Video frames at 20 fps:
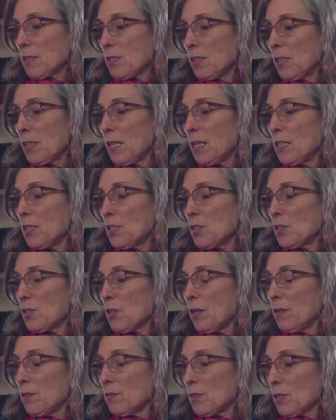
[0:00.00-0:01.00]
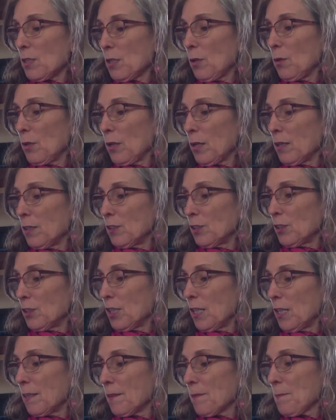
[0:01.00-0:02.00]
and let it dissolve slowly on her
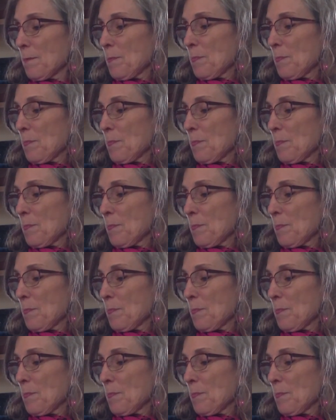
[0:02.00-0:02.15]
tongue.